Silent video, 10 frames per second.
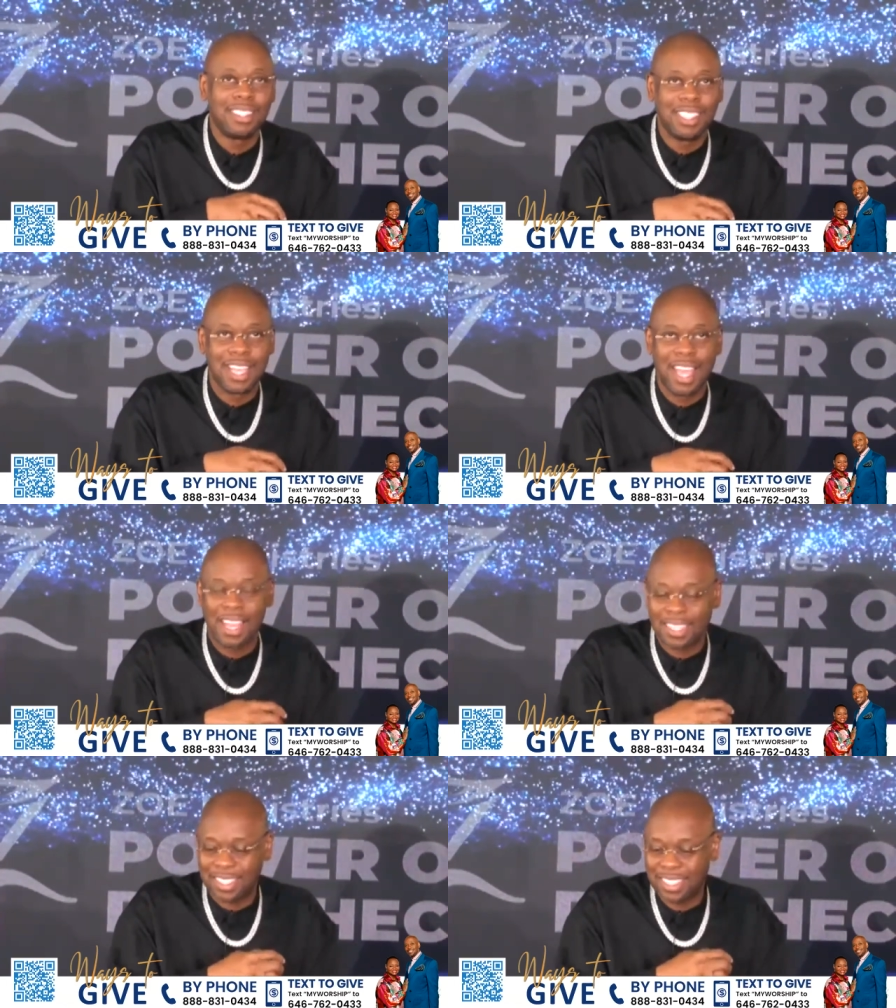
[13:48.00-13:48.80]

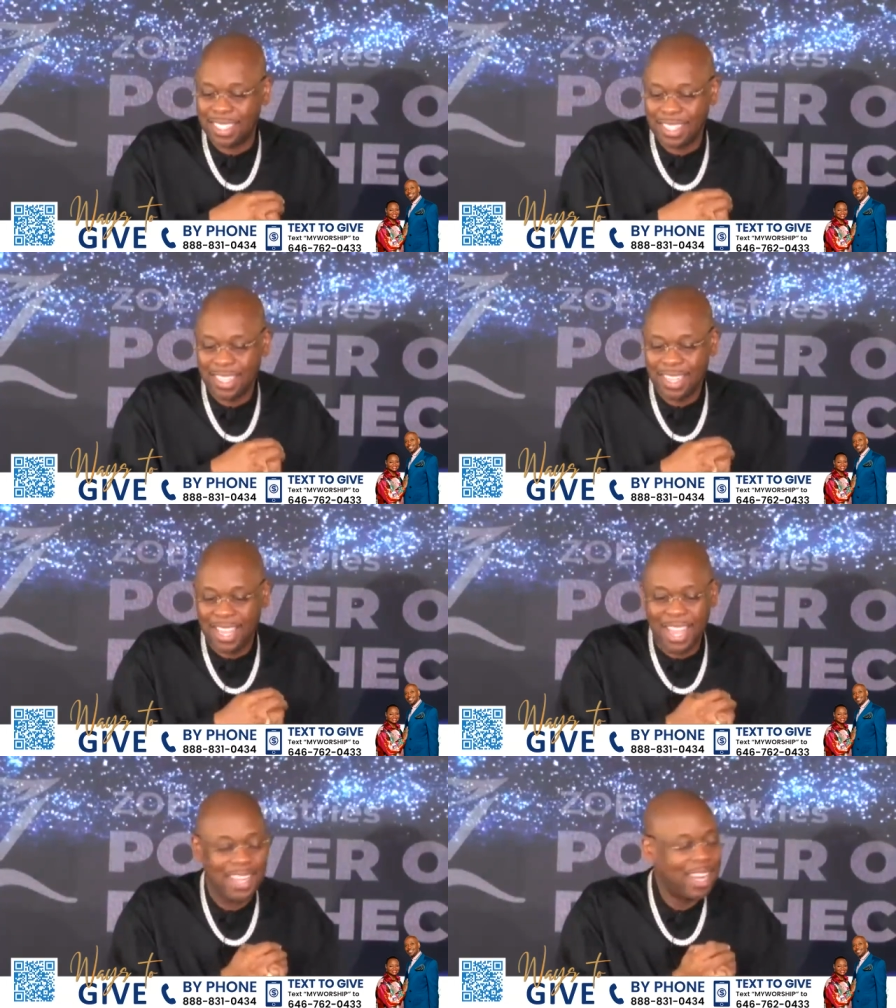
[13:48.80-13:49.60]
Yes.
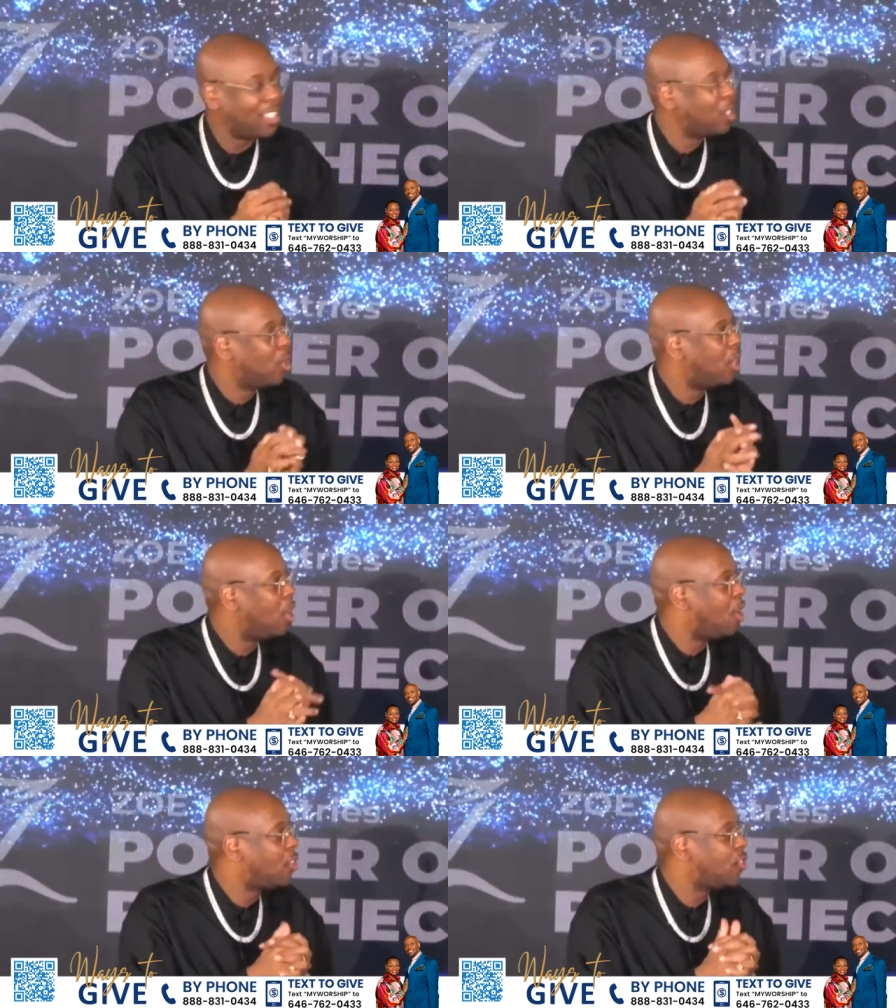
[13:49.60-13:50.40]
And I saw
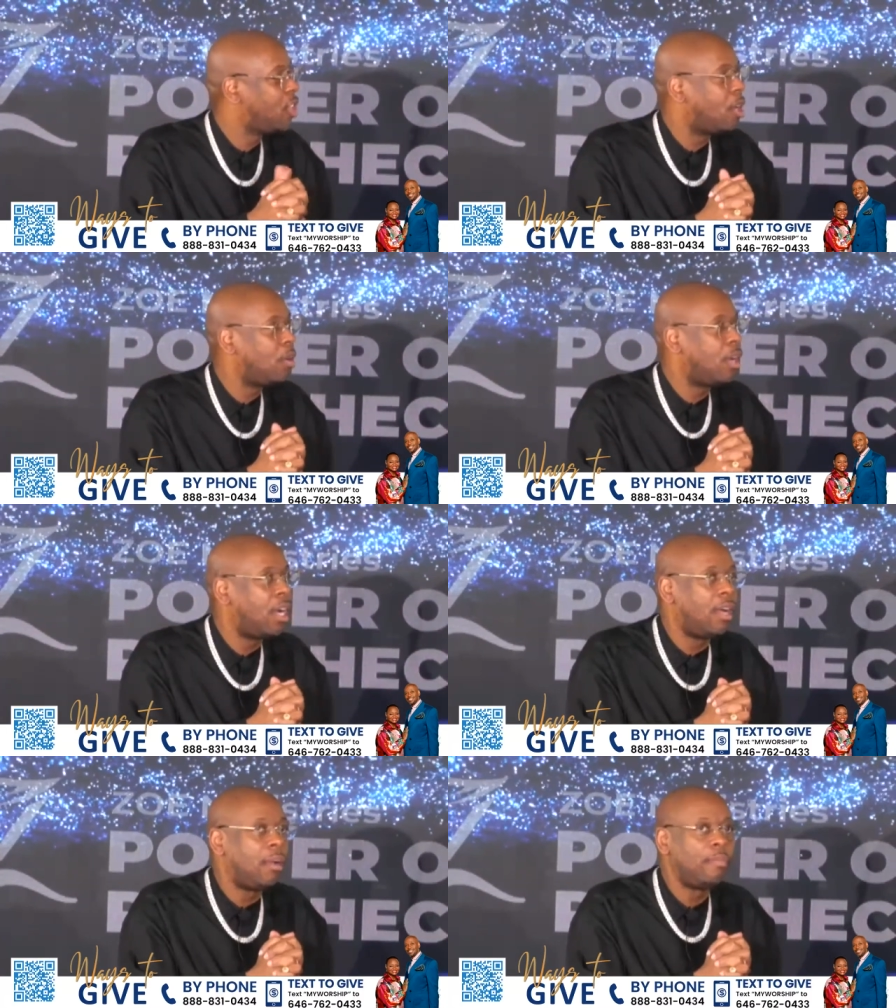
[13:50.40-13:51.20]

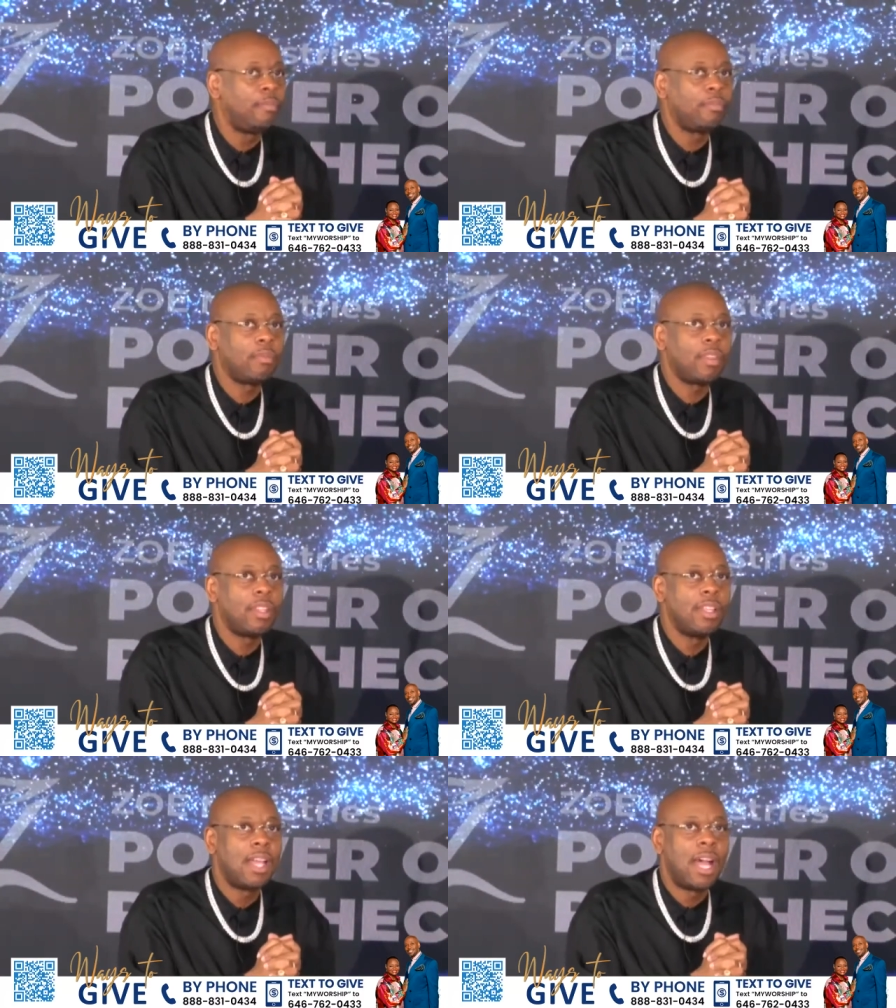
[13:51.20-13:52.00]
also
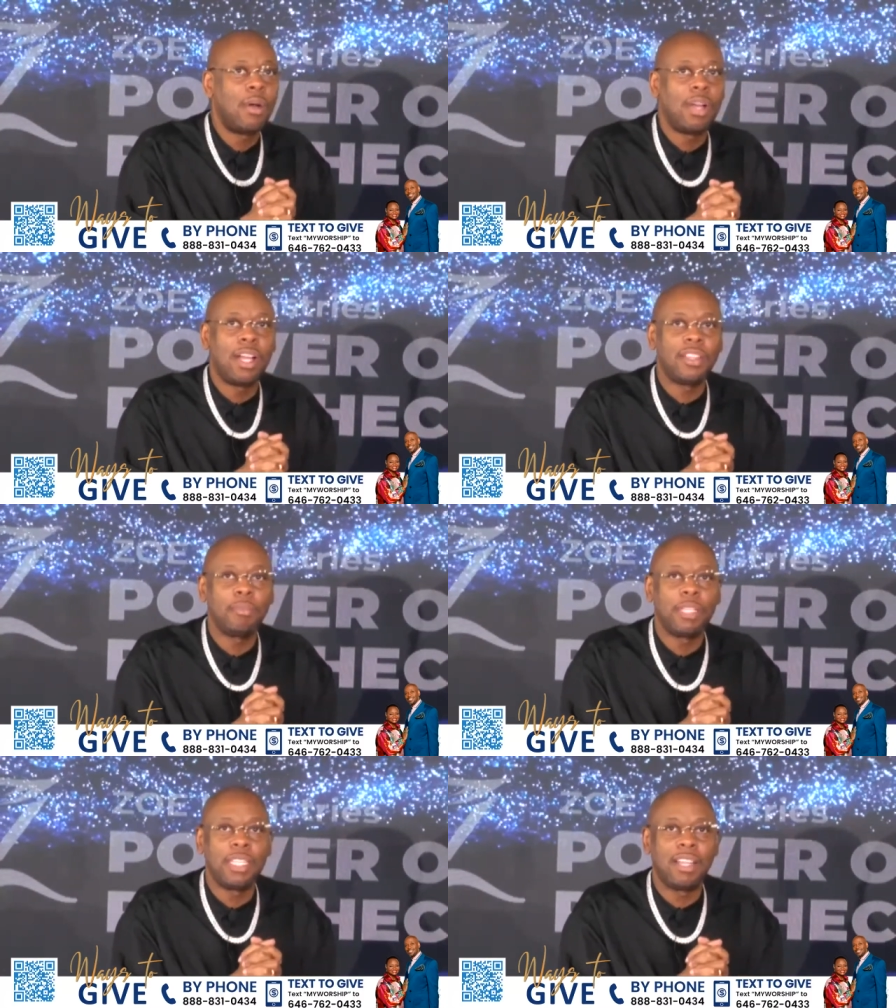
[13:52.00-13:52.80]
our other
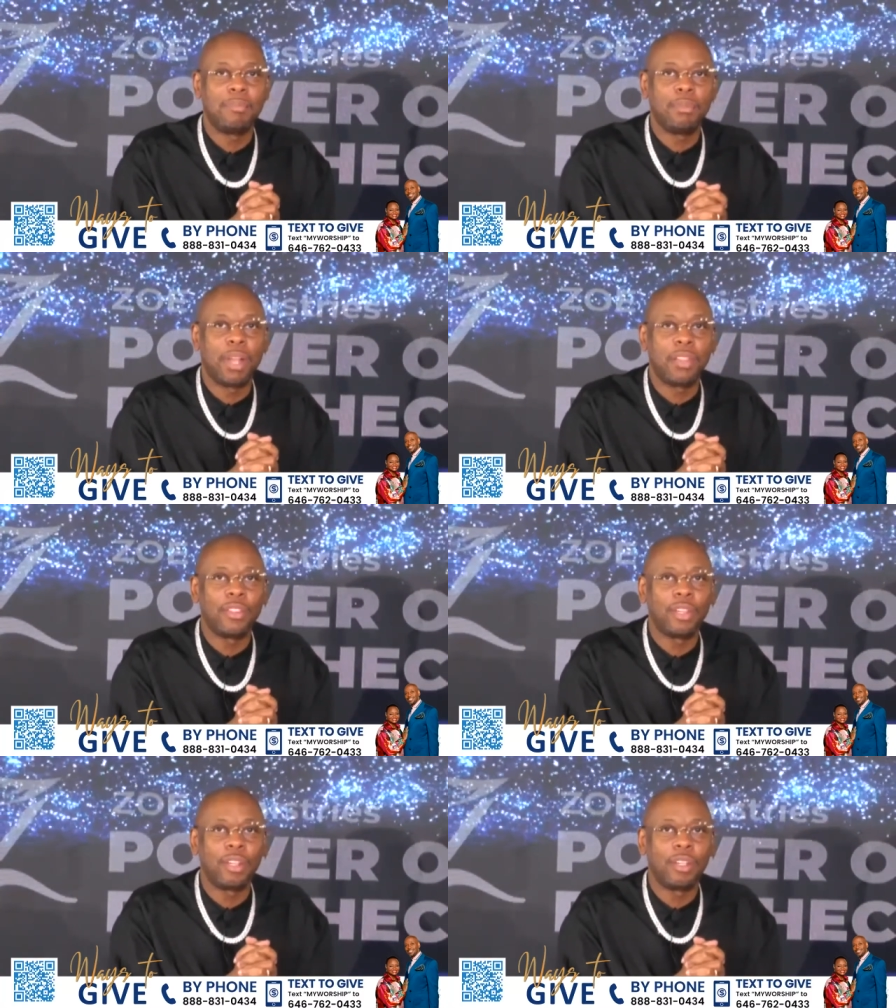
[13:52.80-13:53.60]
beloved
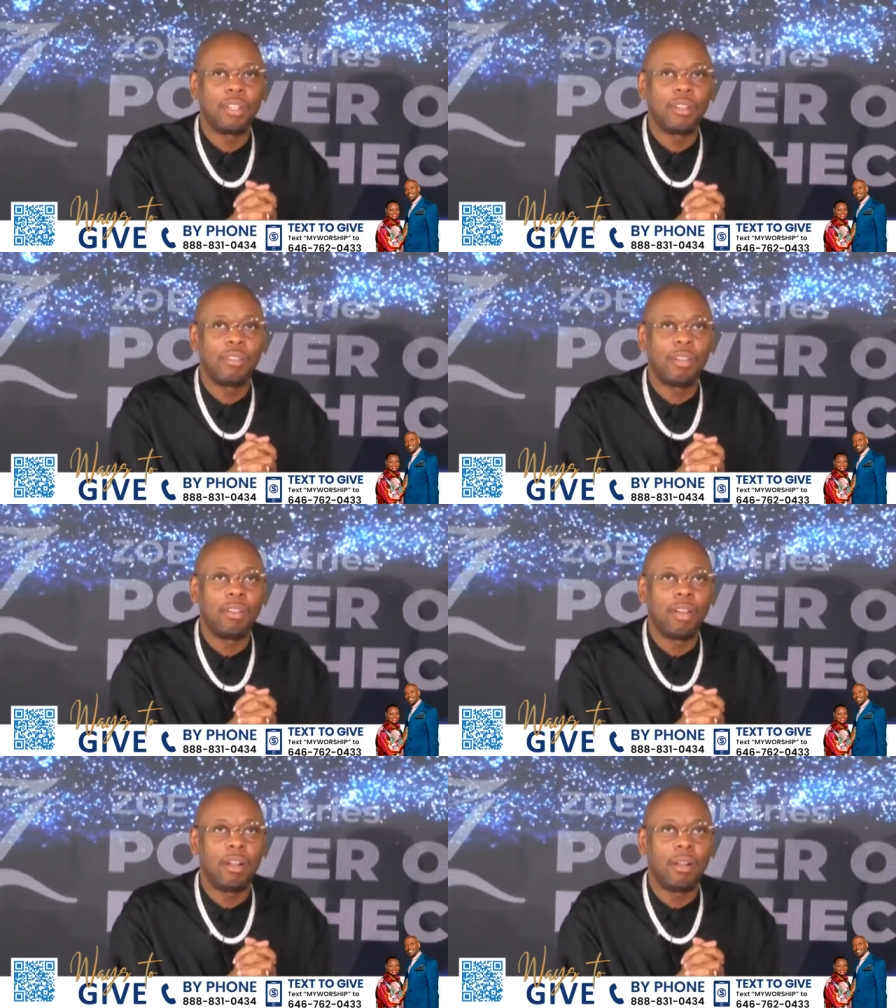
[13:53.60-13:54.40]
brother.
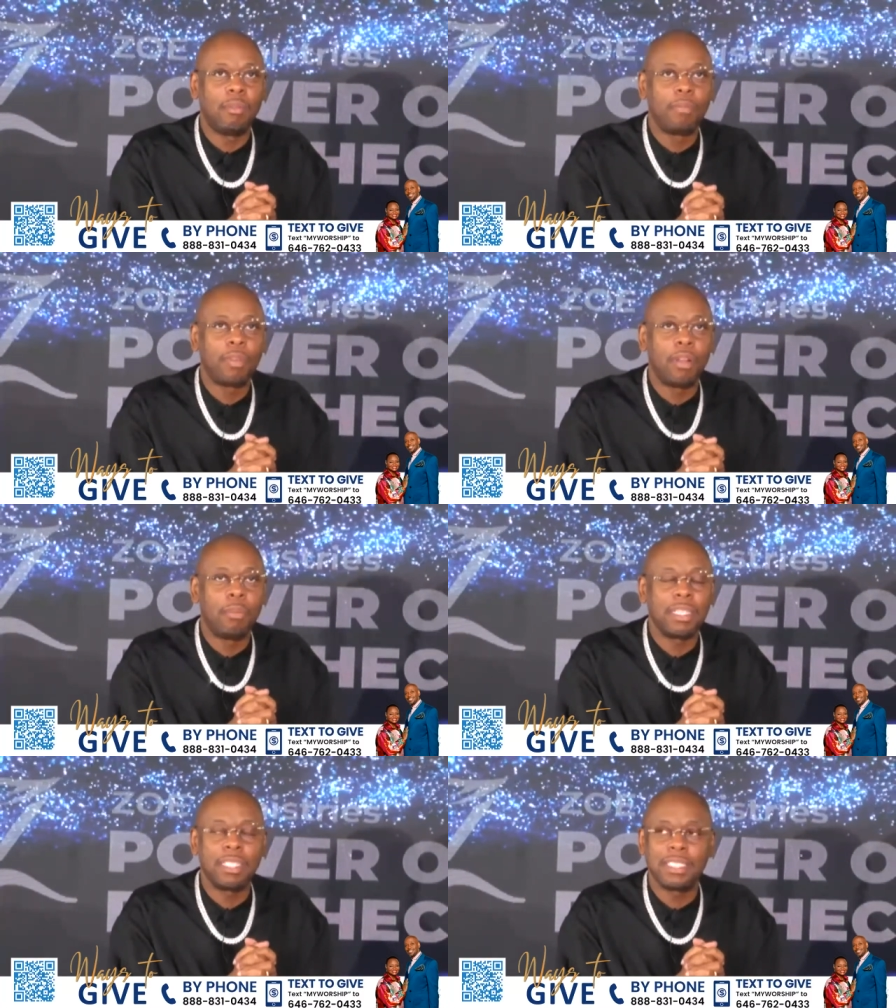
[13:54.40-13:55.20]
Oh,
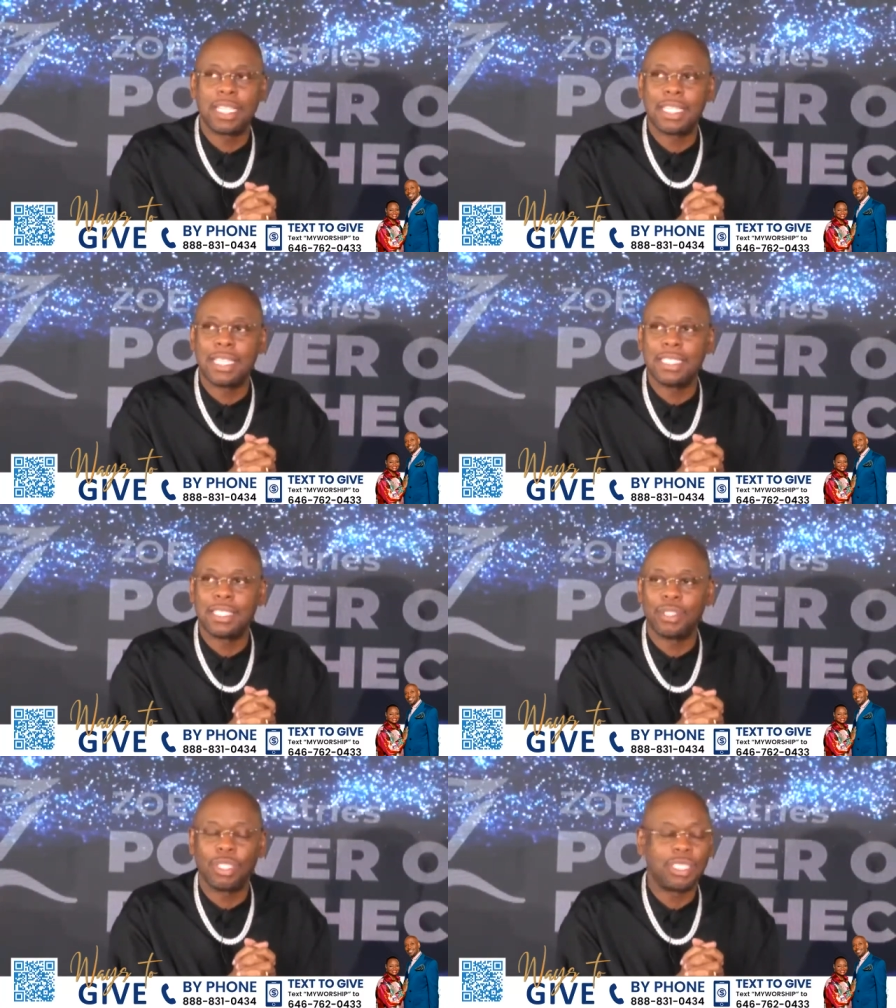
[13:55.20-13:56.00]
my goodness, I
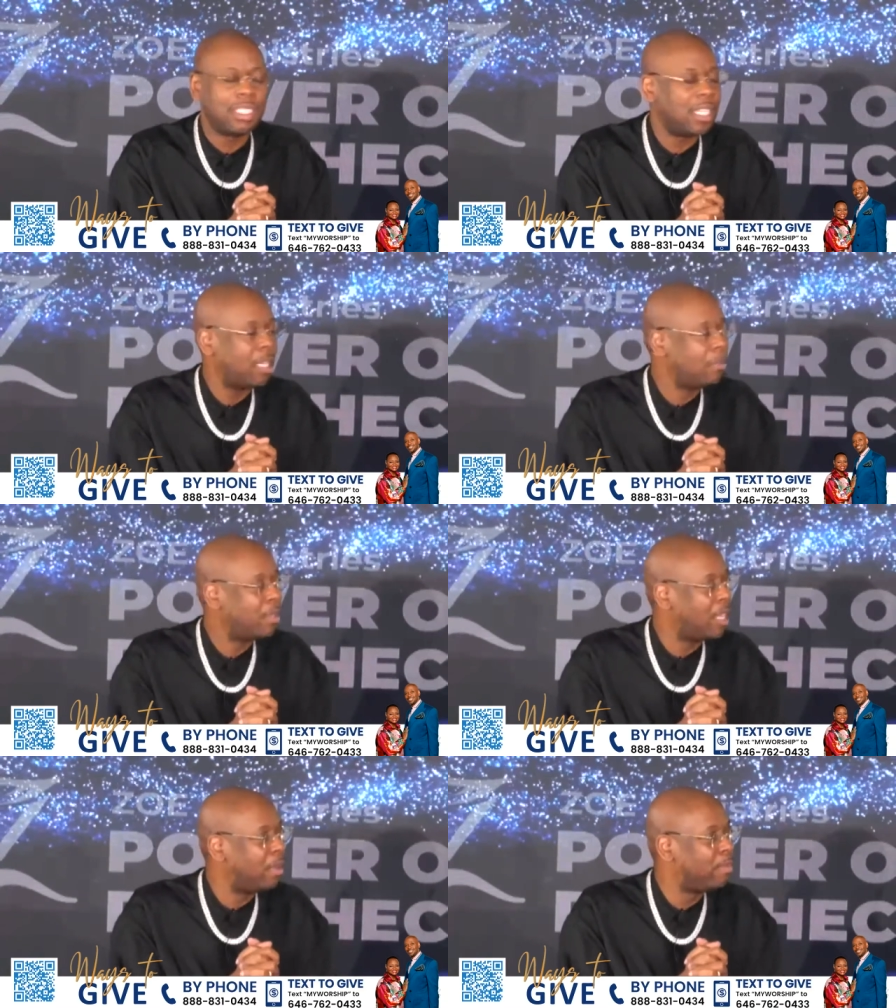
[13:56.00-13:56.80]
just lost his name.